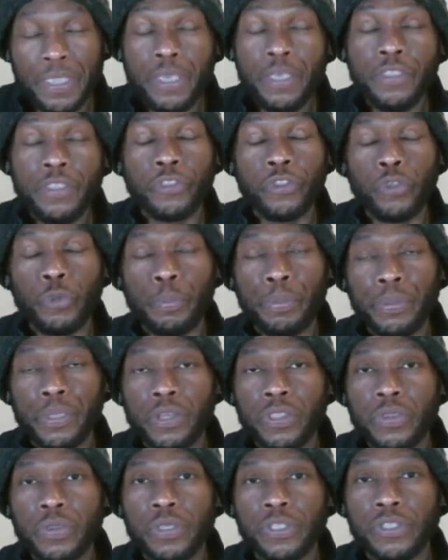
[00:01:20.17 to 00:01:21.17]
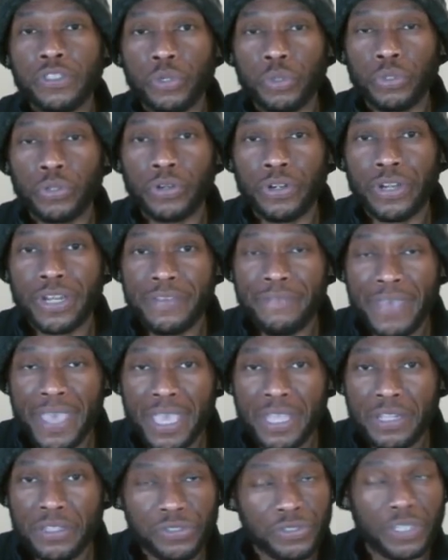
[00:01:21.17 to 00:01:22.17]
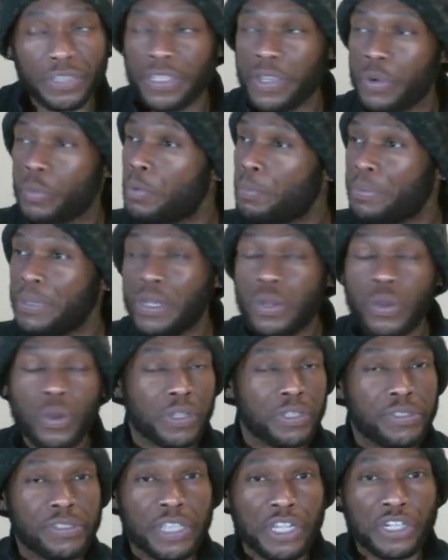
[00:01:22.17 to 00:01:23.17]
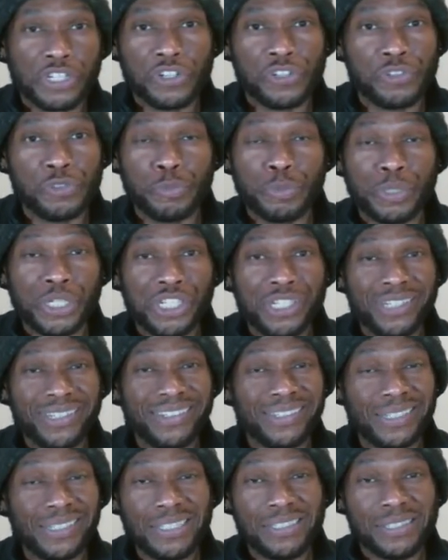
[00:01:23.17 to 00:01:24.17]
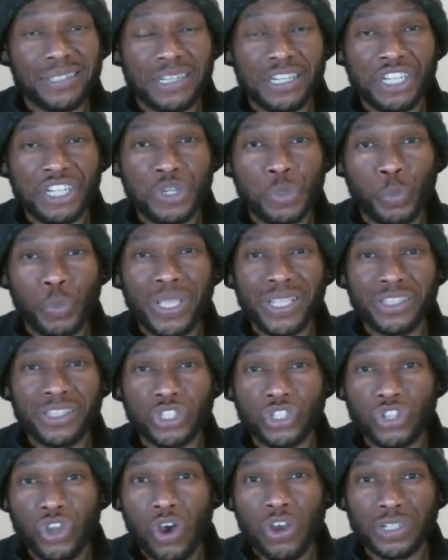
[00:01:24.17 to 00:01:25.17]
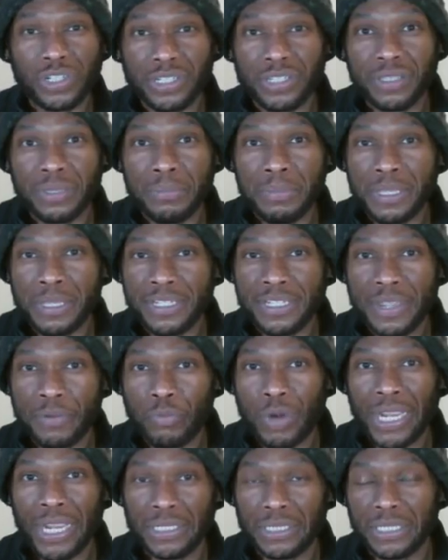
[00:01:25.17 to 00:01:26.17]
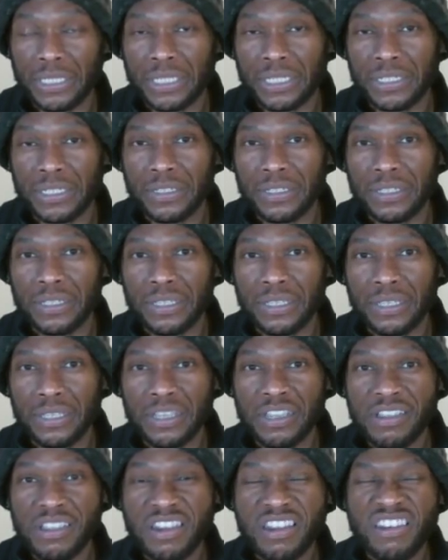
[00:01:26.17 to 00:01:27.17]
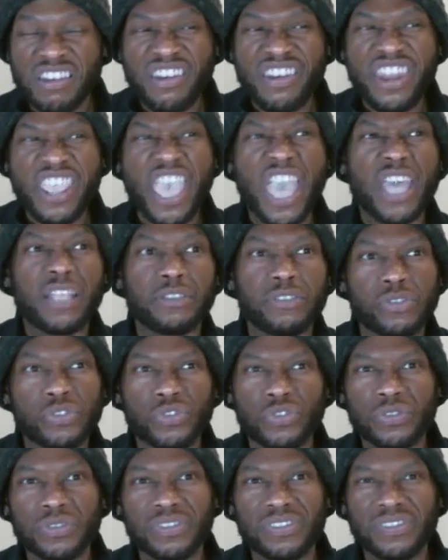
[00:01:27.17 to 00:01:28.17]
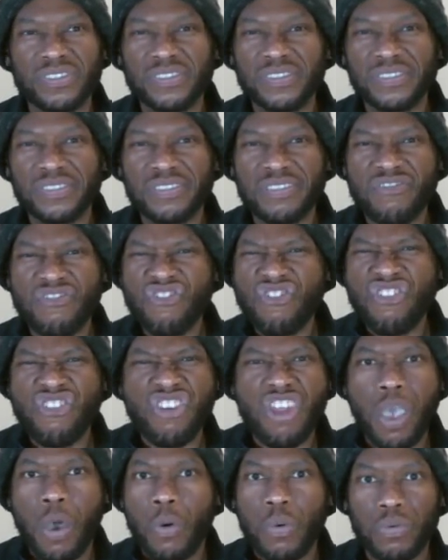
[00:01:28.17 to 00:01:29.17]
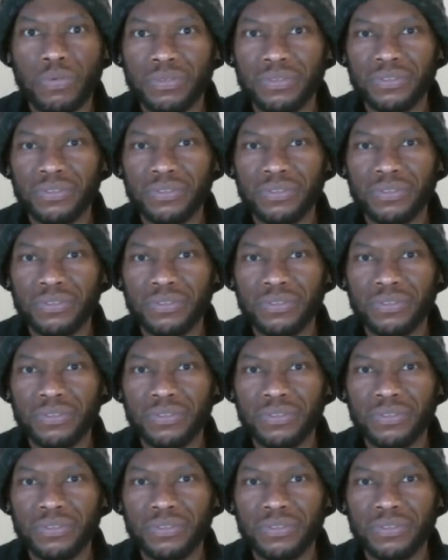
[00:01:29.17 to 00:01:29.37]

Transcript: The European Union told her in advance that there would be no concessions, but she didn't listen and she went to talk to them directly. Niet. No.